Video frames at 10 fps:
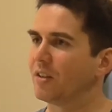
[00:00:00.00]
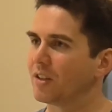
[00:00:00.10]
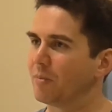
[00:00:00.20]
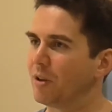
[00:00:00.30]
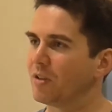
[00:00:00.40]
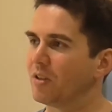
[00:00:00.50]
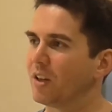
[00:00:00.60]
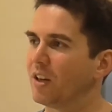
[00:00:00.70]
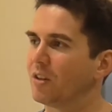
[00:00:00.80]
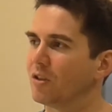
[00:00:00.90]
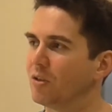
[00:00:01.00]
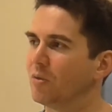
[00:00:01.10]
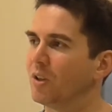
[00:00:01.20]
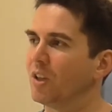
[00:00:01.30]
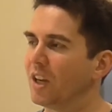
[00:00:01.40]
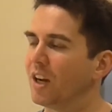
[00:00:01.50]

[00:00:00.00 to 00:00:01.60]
Do you really